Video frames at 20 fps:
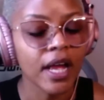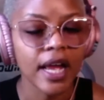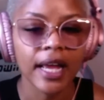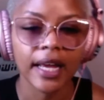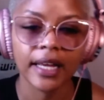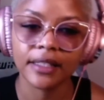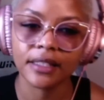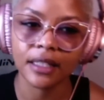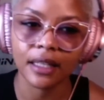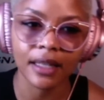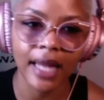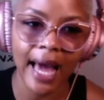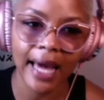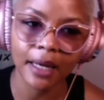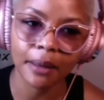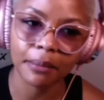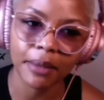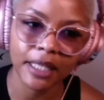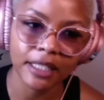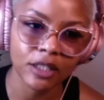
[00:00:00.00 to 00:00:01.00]
It's a lot
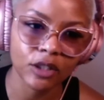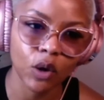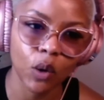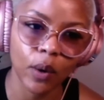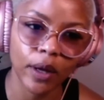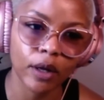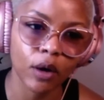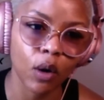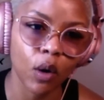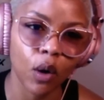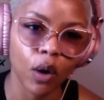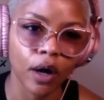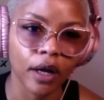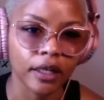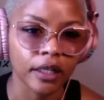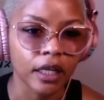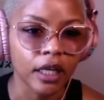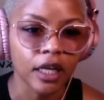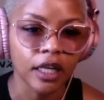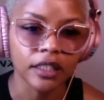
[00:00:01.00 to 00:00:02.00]
of mess going on
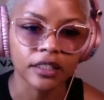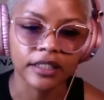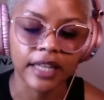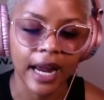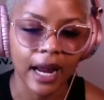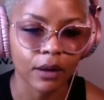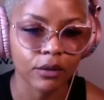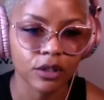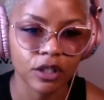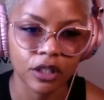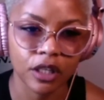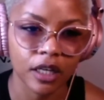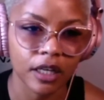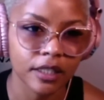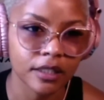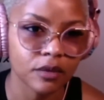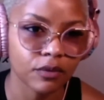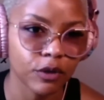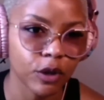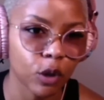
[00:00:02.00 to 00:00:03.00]
down to the
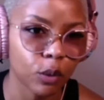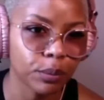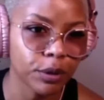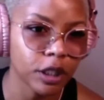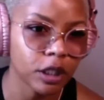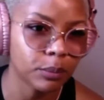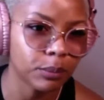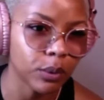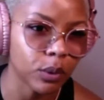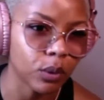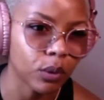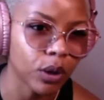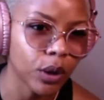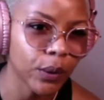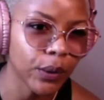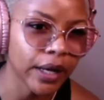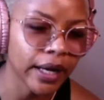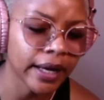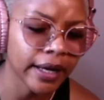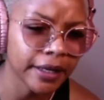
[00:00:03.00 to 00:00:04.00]
Huntsville people.
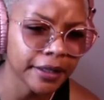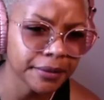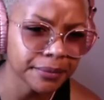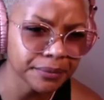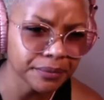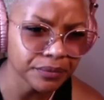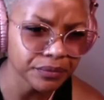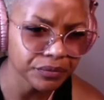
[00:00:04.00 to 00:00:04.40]
Okay.